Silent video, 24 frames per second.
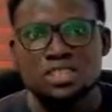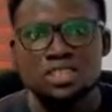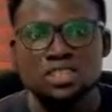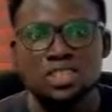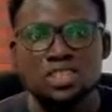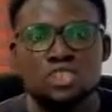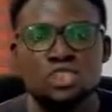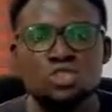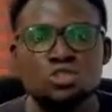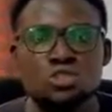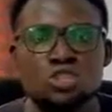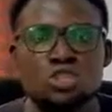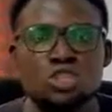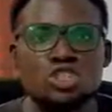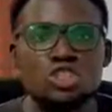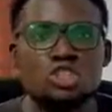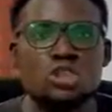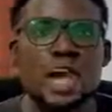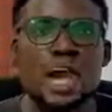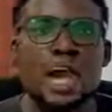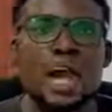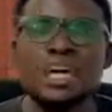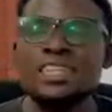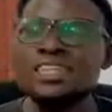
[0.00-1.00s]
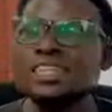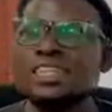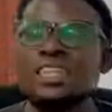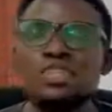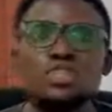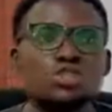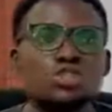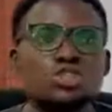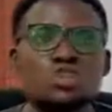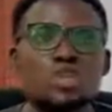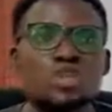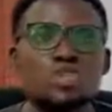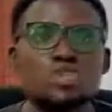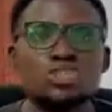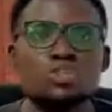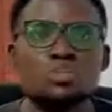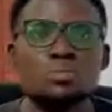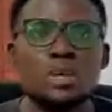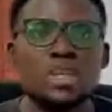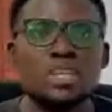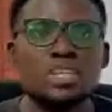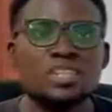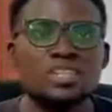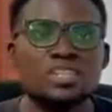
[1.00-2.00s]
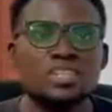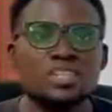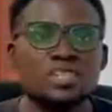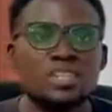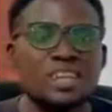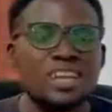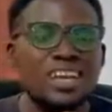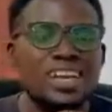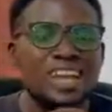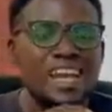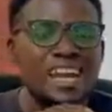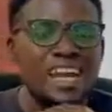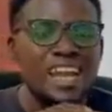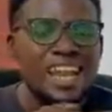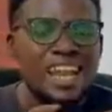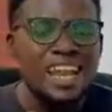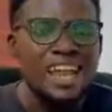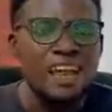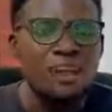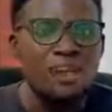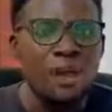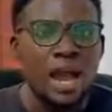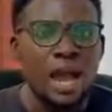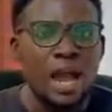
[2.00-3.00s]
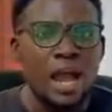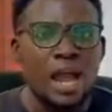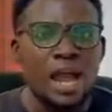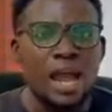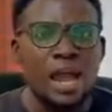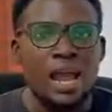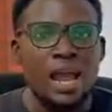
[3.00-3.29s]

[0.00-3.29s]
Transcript: The introduction, and just to make it clearer,